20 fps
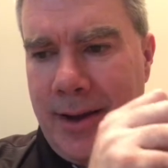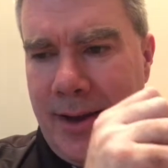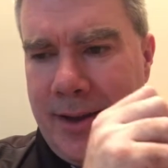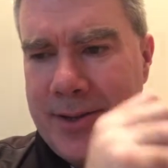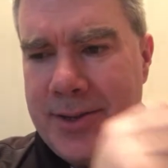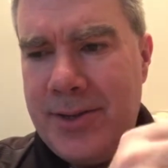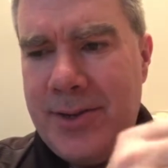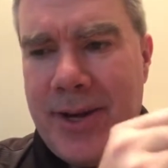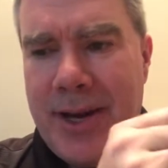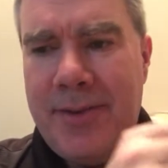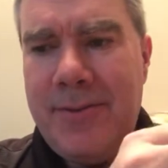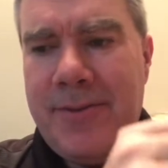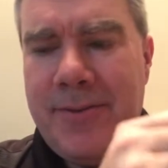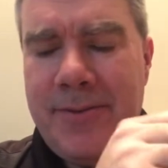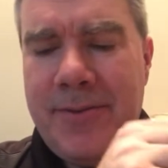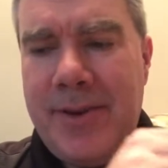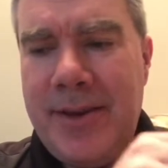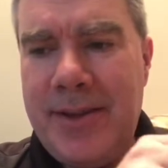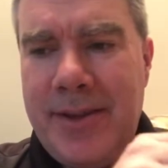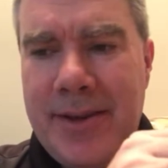do have a
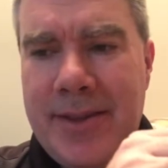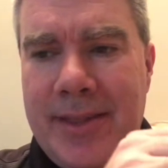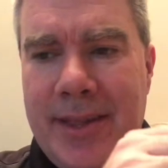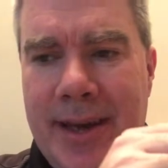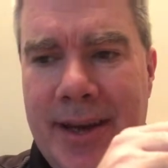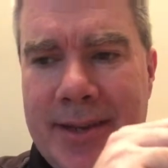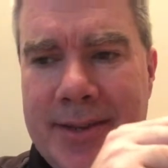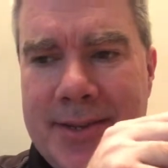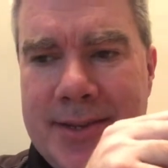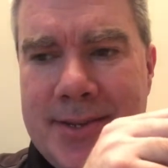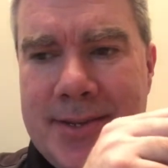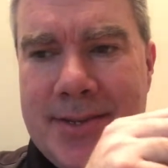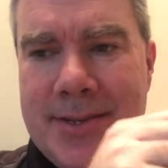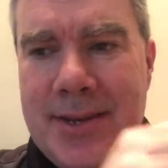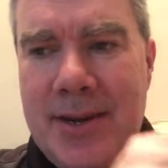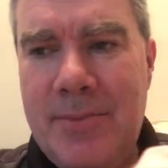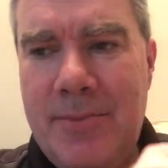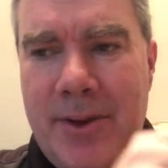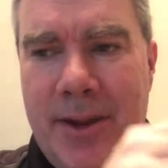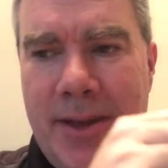feeling that
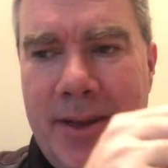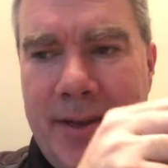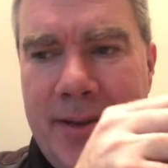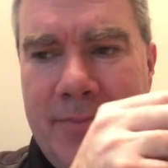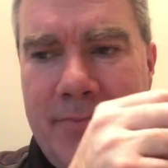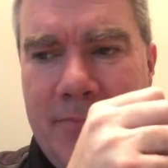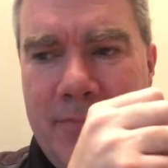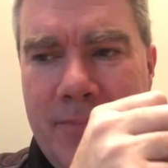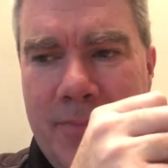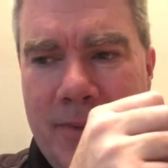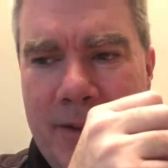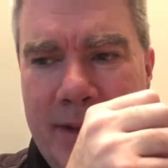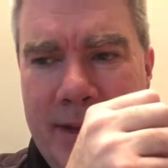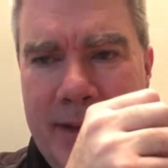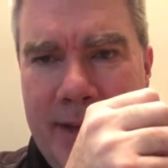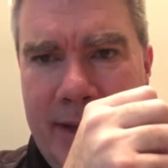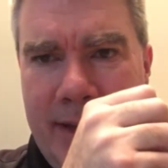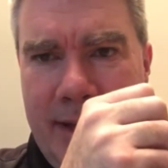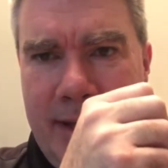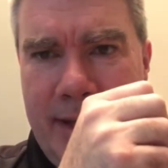somebody
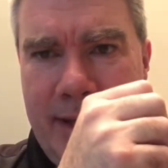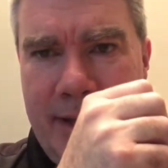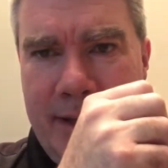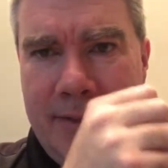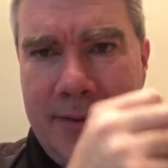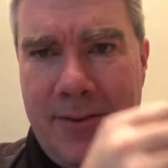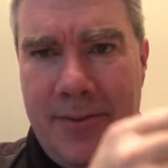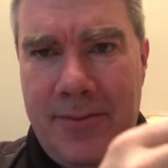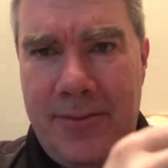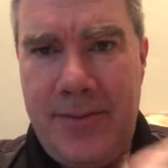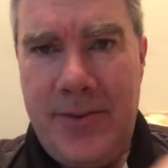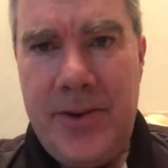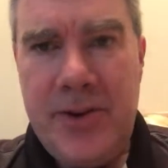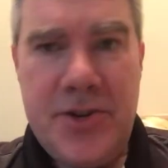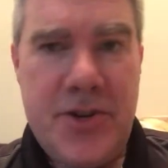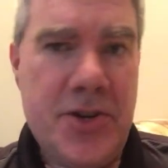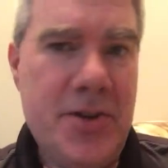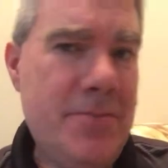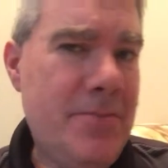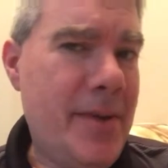in the
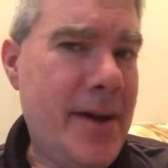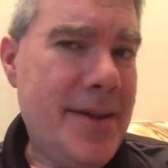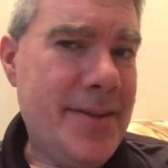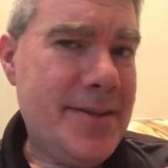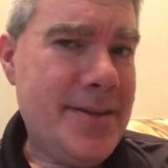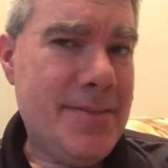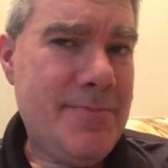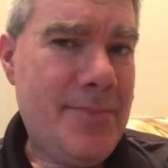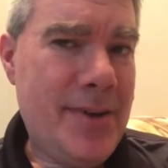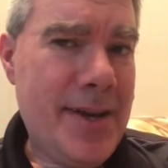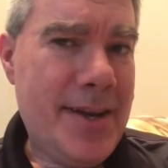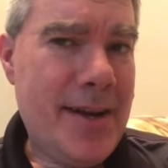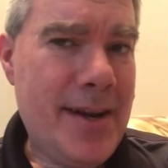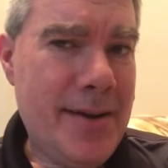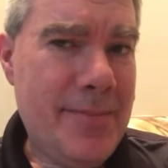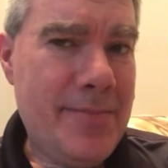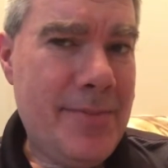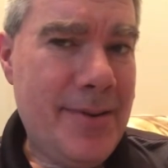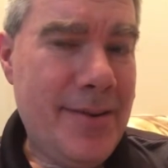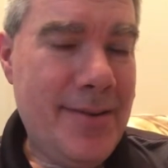future may pick
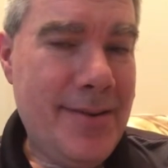up